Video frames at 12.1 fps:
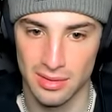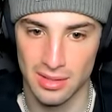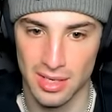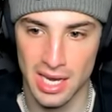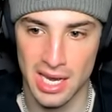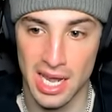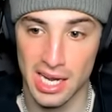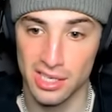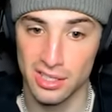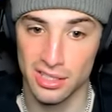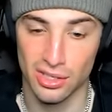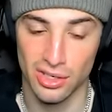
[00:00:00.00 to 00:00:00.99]
And
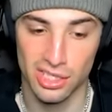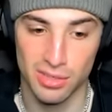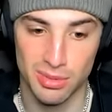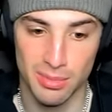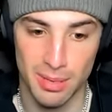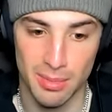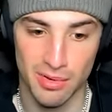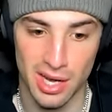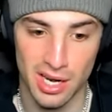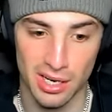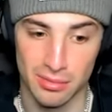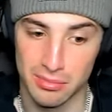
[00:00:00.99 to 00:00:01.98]
actually, you're outspeeding my
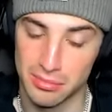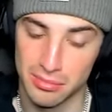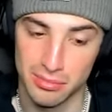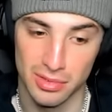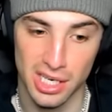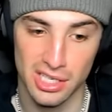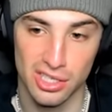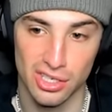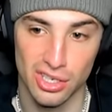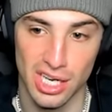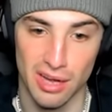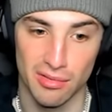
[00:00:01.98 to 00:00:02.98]
Miraidon, which actually could
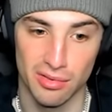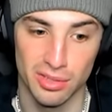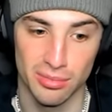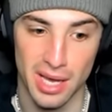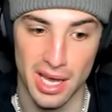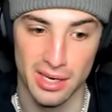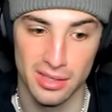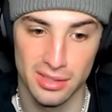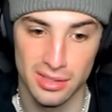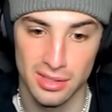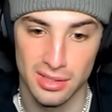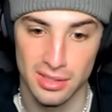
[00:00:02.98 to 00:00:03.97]
have got real bad.
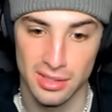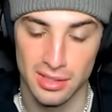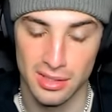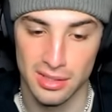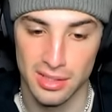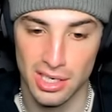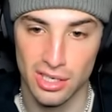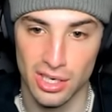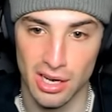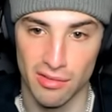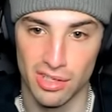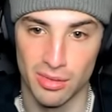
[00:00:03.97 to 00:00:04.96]
That could
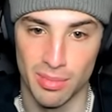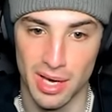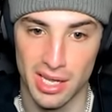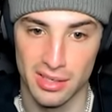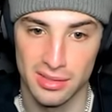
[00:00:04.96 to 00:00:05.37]
have got real bad.